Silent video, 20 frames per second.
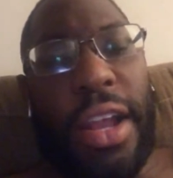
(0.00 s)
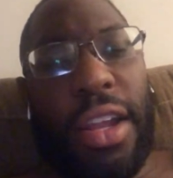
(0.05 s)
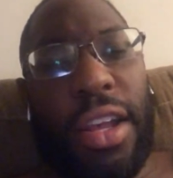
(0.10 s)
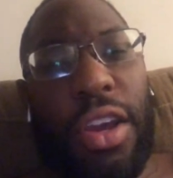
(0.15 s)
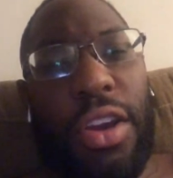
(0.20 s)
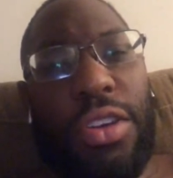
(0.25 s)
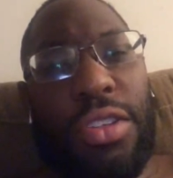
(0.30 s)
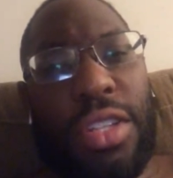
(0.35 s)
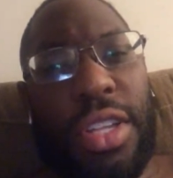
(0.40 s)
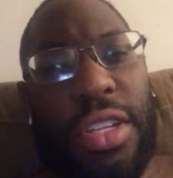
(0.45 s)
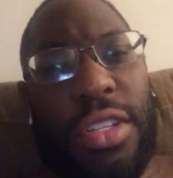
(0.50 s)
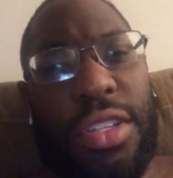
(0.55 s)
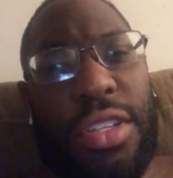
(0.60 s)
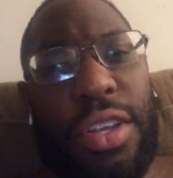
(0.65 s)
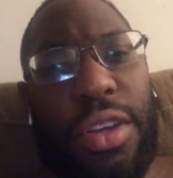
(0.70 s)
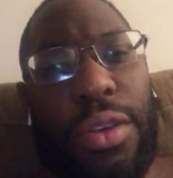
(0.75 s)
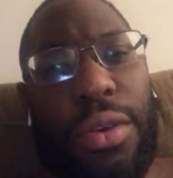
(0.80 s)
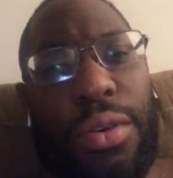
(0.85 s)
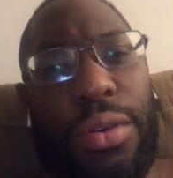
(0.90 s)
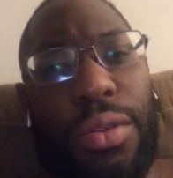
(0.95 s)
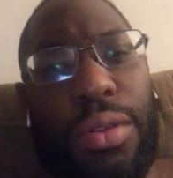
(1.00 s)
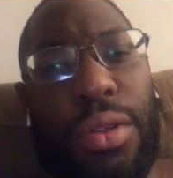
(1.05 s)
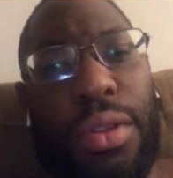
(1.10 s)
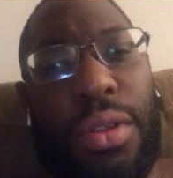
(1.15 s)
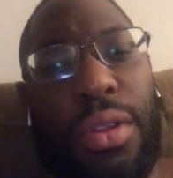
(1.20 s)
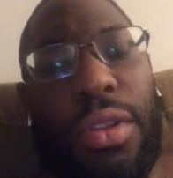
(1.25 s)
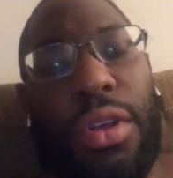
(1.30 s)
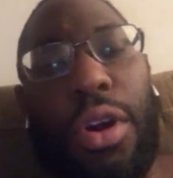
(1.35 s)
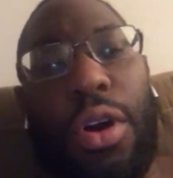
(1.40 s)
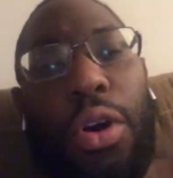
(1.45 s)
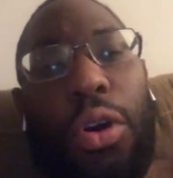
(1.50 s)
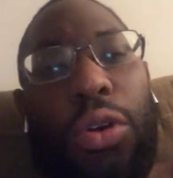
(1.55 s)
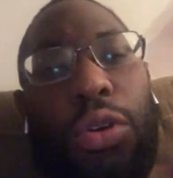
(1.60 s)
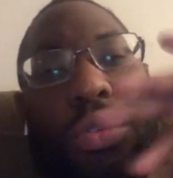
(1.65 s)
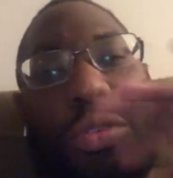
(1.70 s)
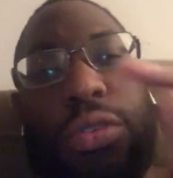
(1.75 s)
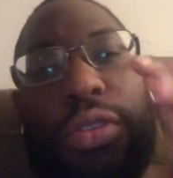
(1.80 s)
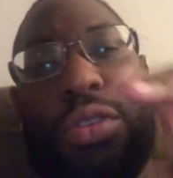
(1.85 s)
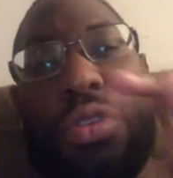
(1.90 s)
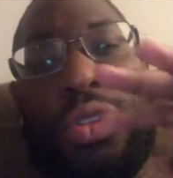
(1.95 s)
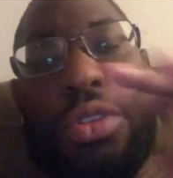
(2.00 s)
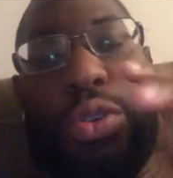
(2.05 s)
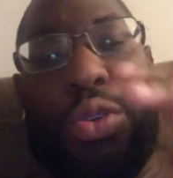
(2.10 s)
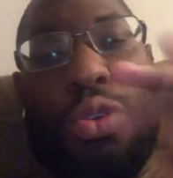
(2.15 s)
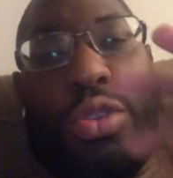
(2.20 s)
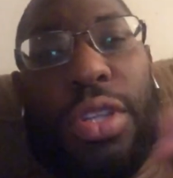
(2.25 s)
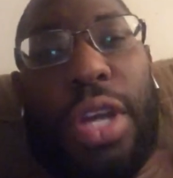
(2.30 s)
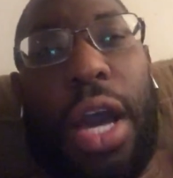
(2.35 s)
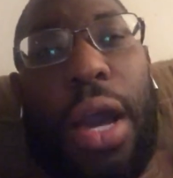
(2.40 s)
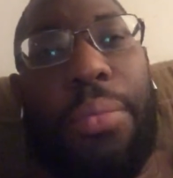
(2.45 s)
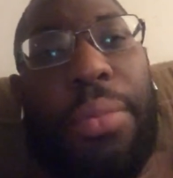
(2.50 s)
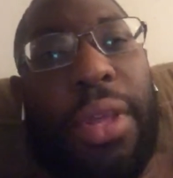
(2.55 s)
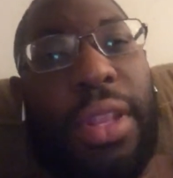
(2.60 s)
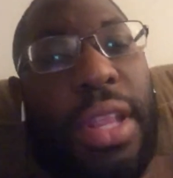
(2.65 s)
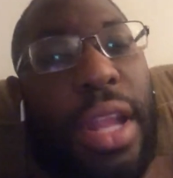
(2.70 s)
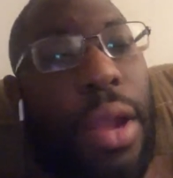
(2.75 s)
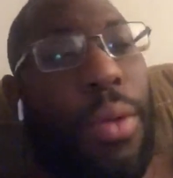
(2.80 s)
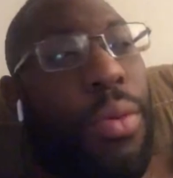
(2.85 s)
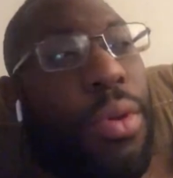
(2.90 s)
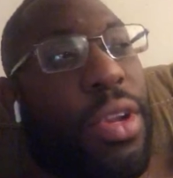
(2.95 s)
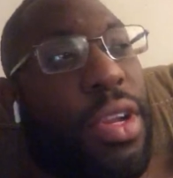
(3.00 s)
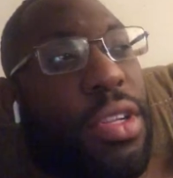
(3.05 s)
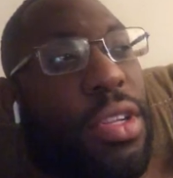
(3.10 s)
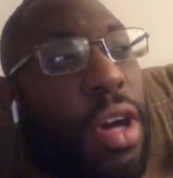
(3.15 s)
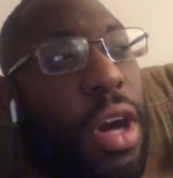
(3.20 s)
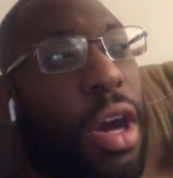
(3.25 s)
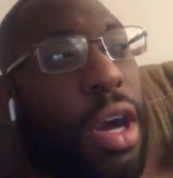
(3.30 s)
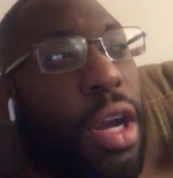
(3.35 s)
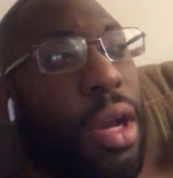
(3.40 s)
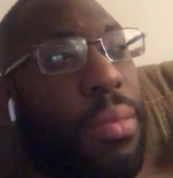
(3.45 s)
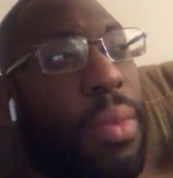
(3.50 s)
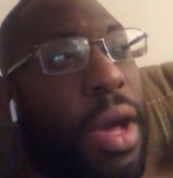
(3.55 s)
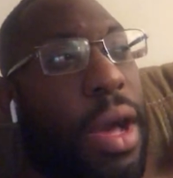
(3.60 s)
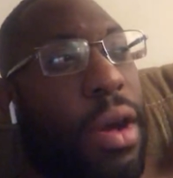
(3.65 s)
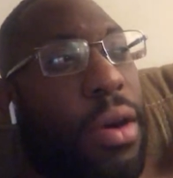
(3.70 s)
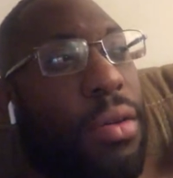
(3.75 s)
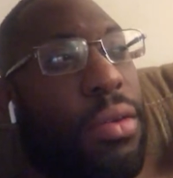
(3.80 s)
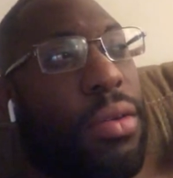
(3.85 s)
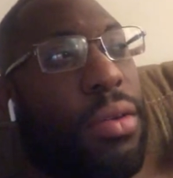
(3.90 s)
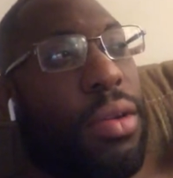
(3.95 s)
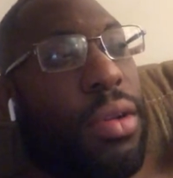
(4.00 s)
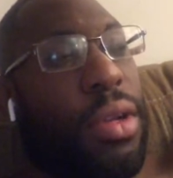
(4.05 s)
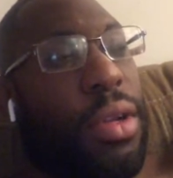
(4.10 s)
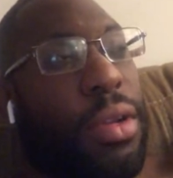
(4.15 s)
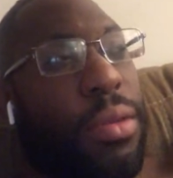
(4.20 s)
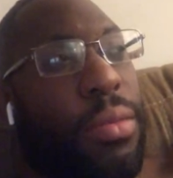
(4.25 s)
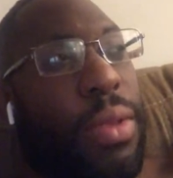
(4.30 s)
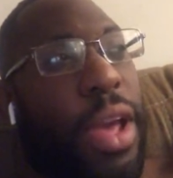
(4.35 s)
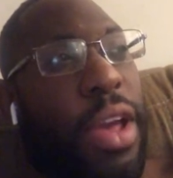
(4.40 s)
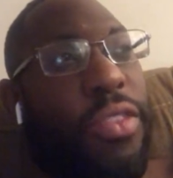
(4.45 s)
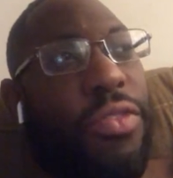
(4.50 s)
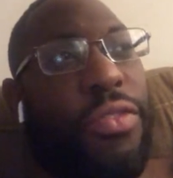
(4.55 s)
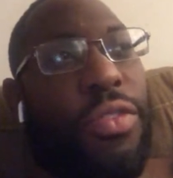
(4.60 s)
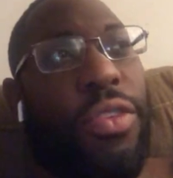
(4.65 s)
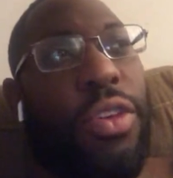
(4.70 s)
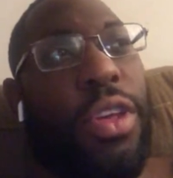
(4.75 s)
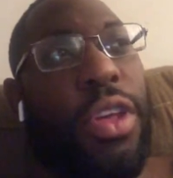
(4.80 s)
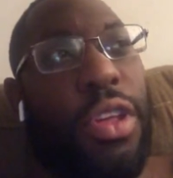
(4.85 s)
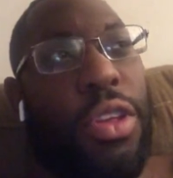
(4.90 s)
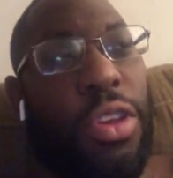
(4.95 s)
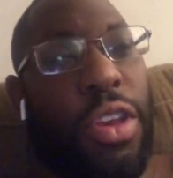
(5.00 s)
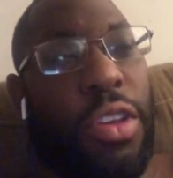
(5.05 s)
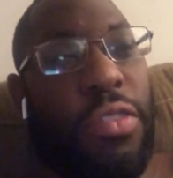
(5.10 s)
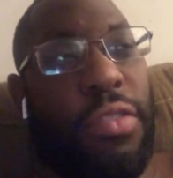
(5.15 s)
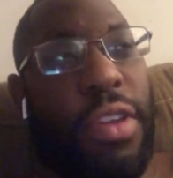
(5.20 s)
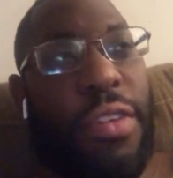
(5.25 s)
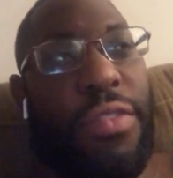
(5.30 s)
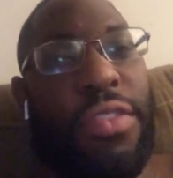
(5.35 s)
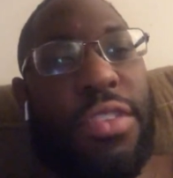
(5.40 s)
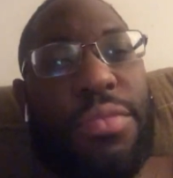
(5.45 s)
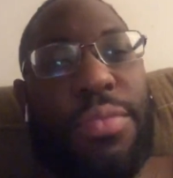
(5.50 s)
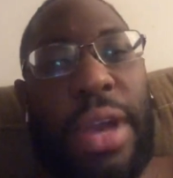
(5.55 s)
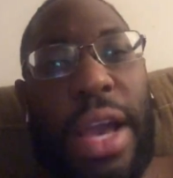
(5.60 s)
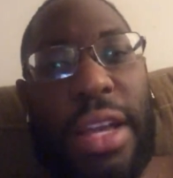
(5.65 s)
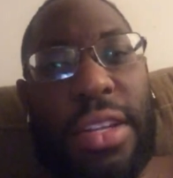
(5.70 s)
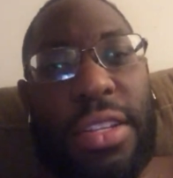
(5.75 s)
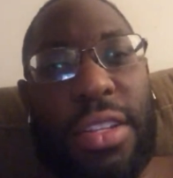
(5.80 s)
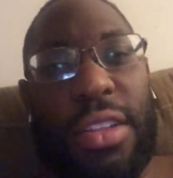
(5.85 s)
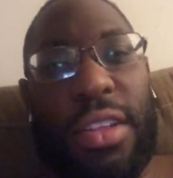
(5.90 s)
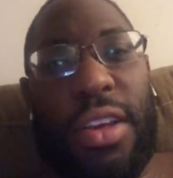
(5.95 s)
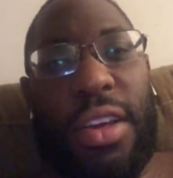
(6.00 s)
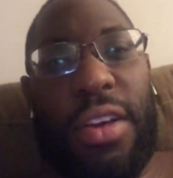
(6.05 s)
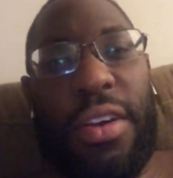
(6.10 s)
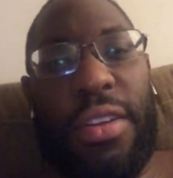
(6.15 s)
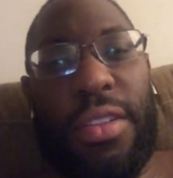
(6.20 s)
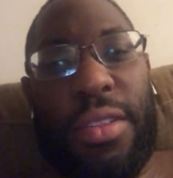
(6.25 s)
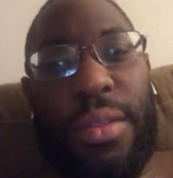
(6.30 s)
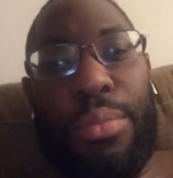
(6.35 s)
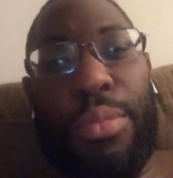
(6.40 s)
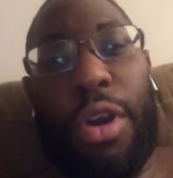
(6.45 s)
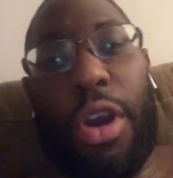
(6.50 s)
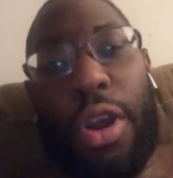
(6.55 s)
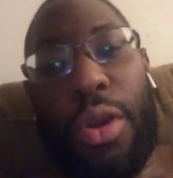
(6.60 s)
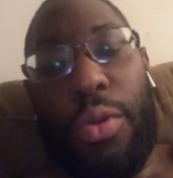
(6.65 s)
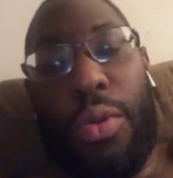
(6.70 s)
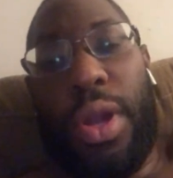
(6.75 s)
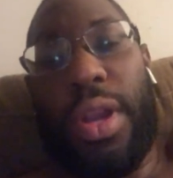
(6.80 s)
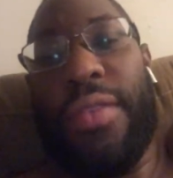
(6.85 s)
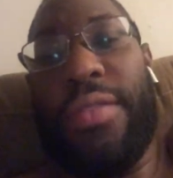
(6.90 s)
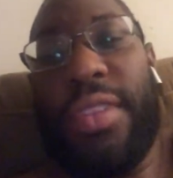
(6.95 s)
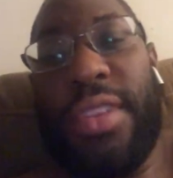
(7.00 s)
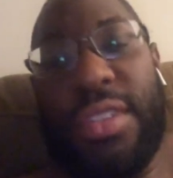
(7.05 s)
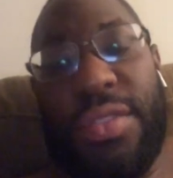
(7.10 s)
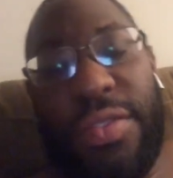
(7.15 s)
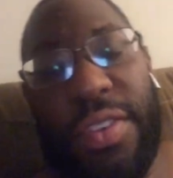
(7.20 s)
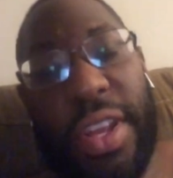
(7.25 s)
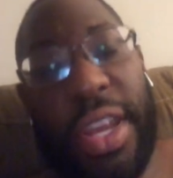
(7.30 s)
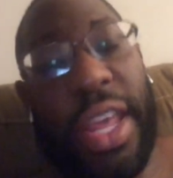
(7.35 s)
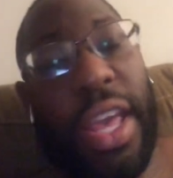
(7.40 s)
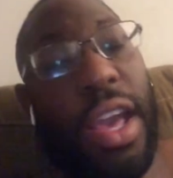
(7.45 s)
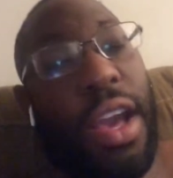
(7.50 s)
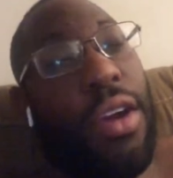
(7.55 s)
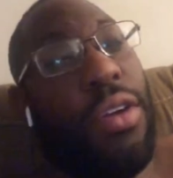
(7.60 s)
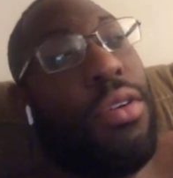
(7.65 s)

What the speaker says: of goes into the whole dual topic that I wanted to talk about. If you can reference back to the part one of this video.